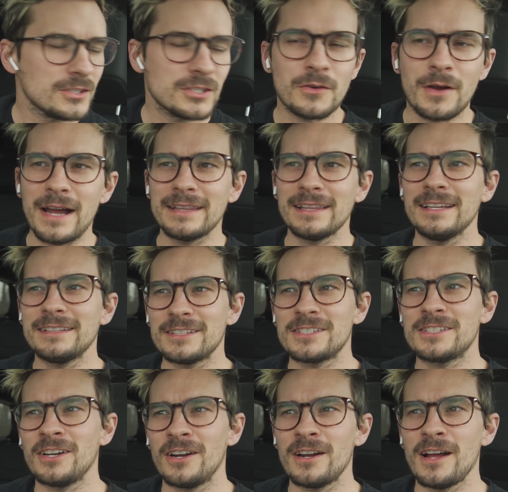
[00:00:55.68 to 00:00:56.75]
So I'd like to
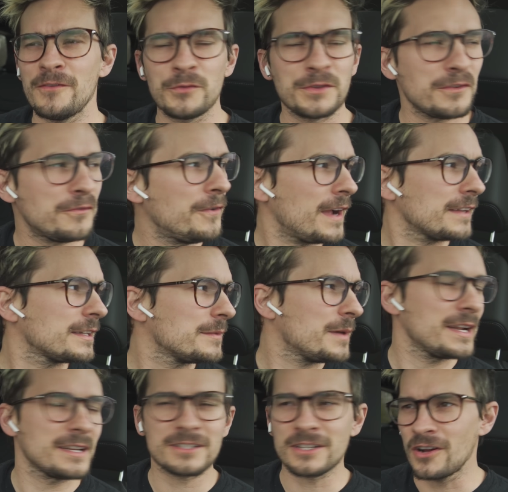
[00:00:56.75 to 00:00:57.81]
start off with the fact that
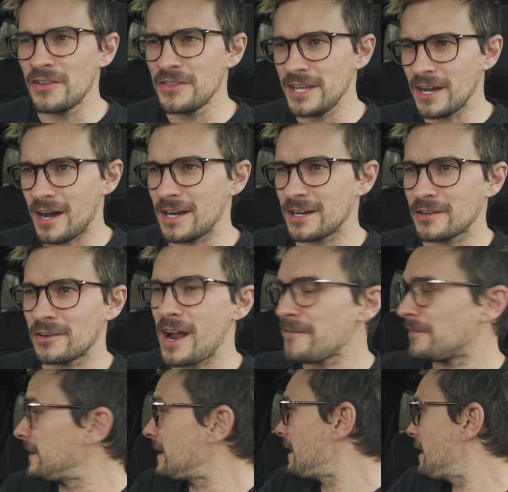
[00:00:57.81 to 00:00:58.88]
mine is called the
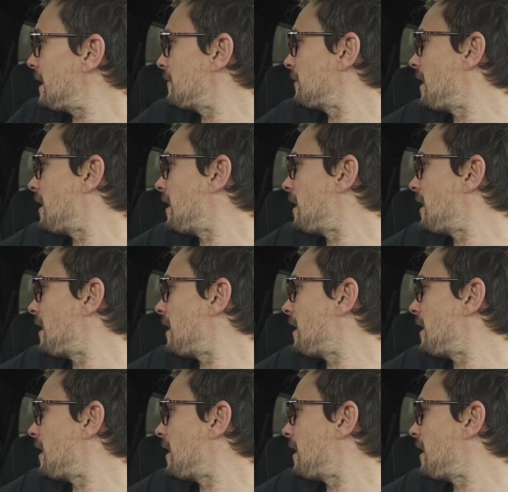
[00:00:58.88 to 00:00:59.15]
Autograph, and I have